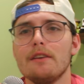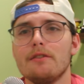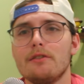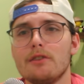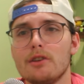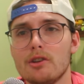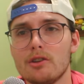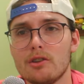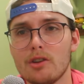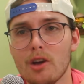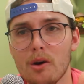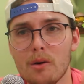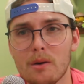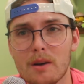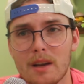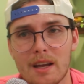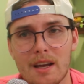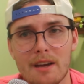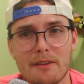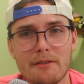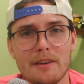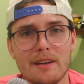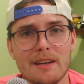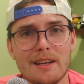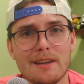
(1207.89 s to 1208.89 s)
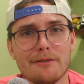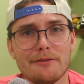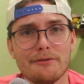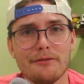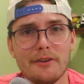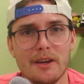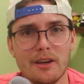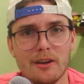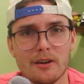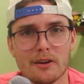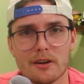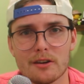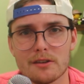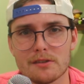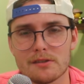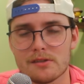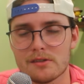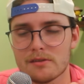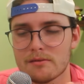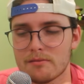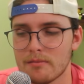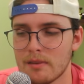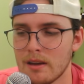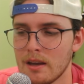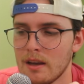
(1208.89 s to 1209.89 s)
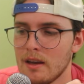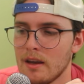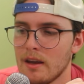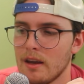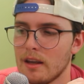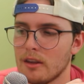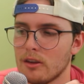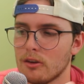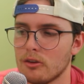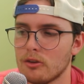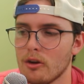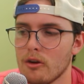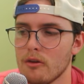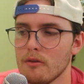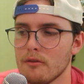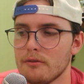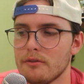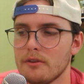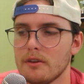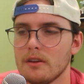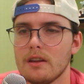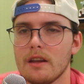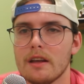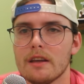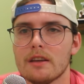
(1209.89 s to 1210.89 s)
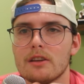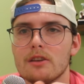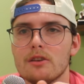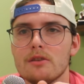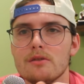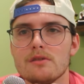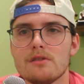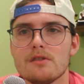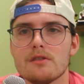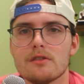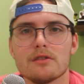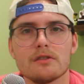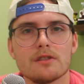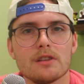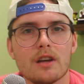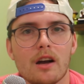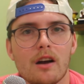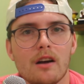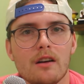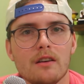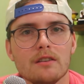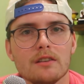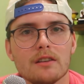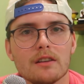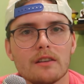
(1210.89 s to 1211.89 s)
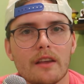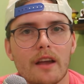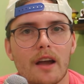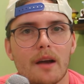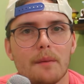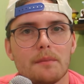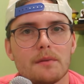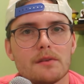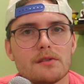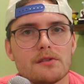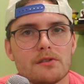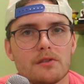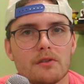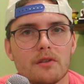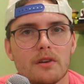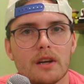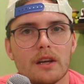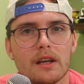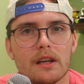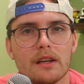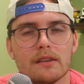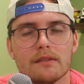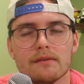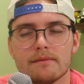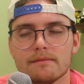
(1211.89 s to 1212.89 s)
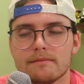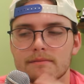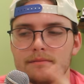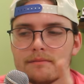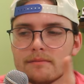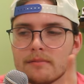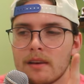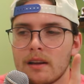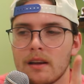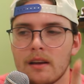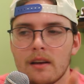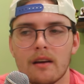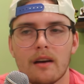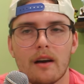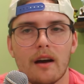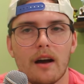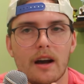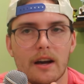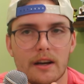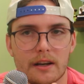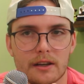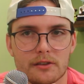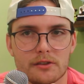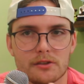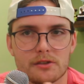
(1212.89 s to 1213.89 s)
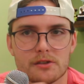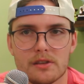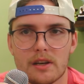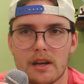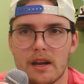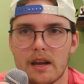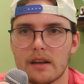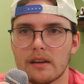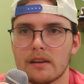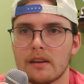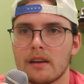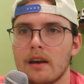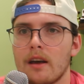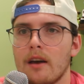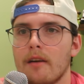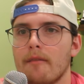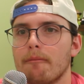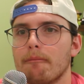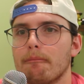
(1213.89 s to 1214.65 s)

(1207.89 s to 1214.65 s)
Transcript: if you don't have any fingers and you don't feel like using your tongue to tap the screen, I understand.